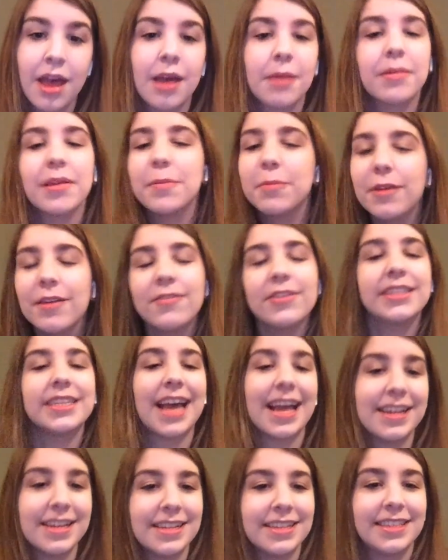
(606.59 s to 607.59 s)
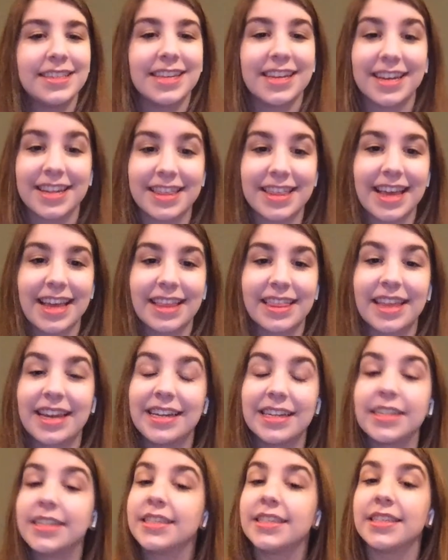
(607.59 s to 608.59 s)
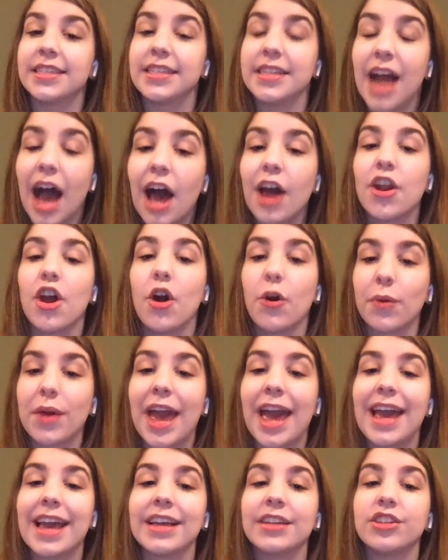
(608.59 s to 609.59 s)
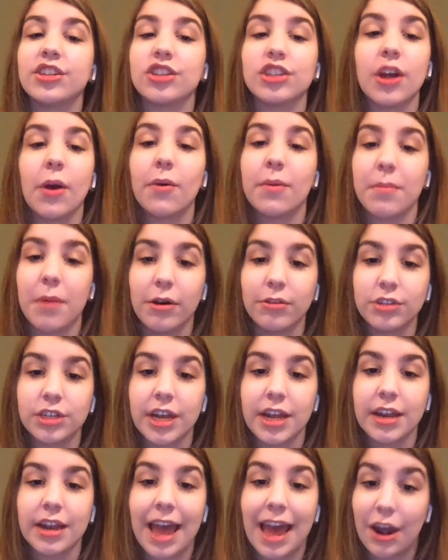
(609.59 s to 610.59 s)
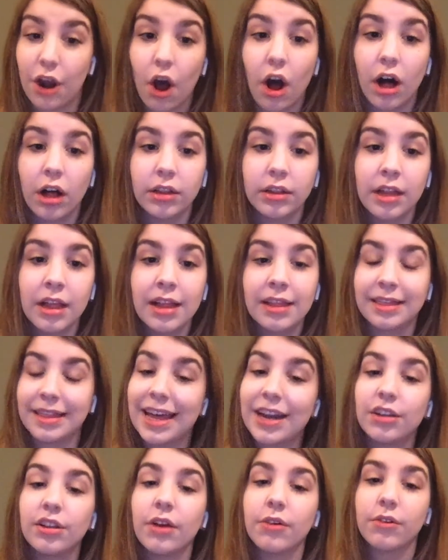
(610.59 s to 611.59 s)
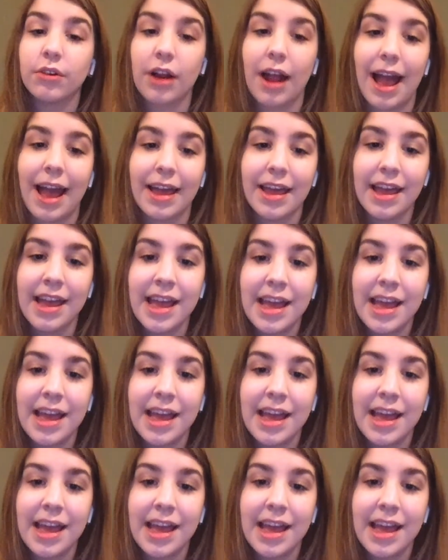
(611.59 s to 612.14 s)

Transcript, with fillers: People have a tendency to think that it is not okay to show emotion at all, let alone cry.